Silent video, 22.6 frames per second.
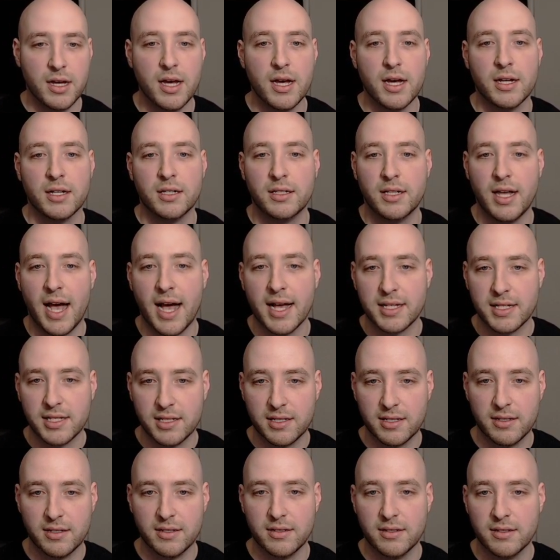
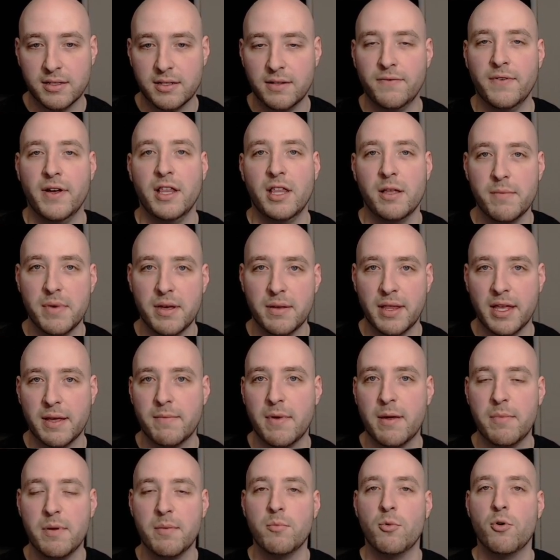class development, like
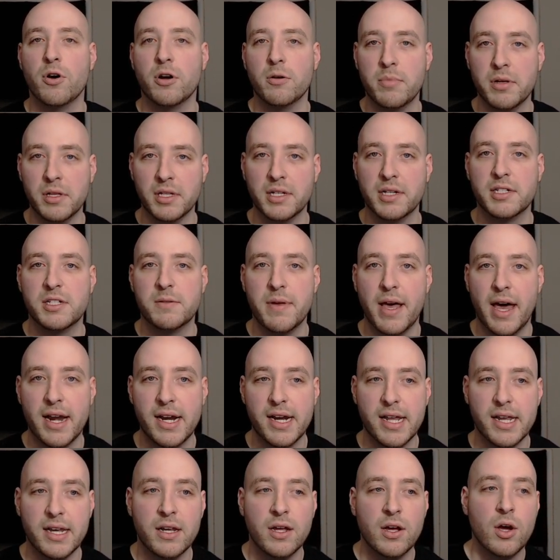maybe more abilities to be added
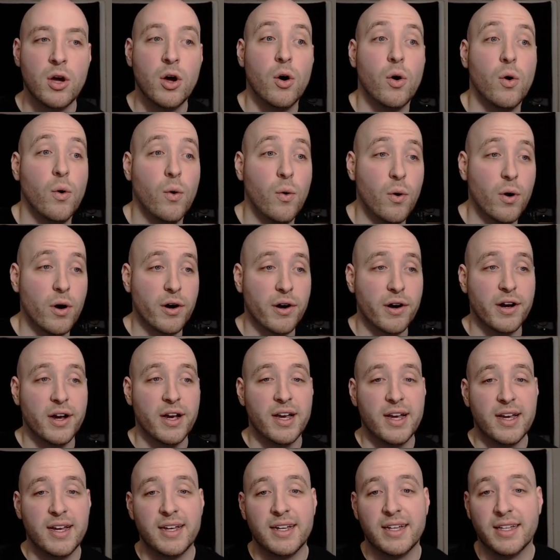in, or
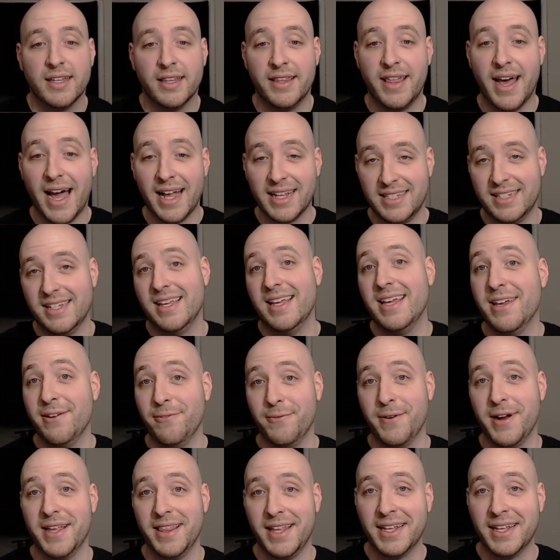that's it, right?